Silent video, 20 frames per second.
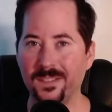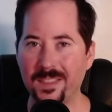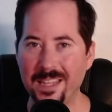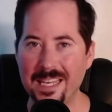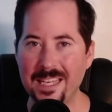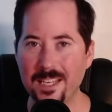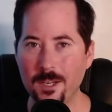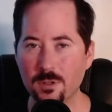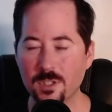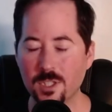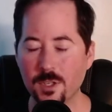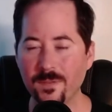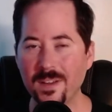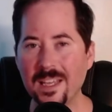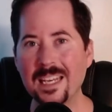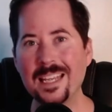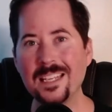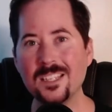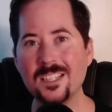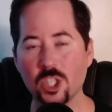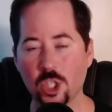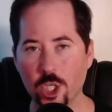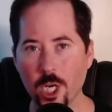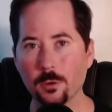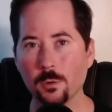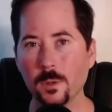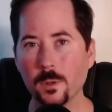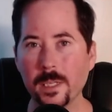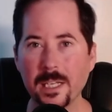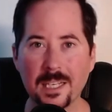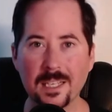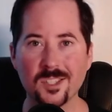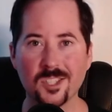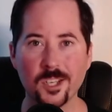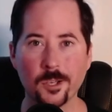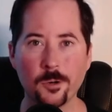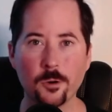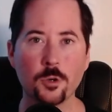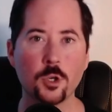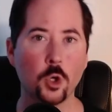The use of it is generally
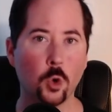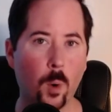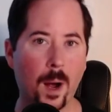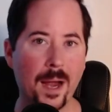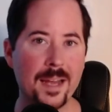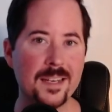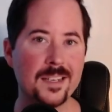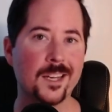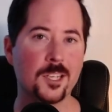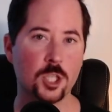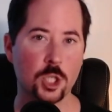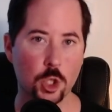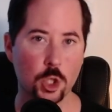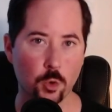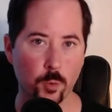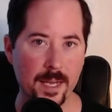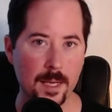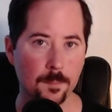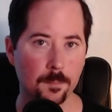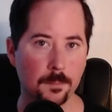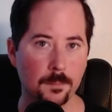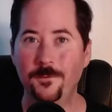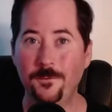considered quite extreme.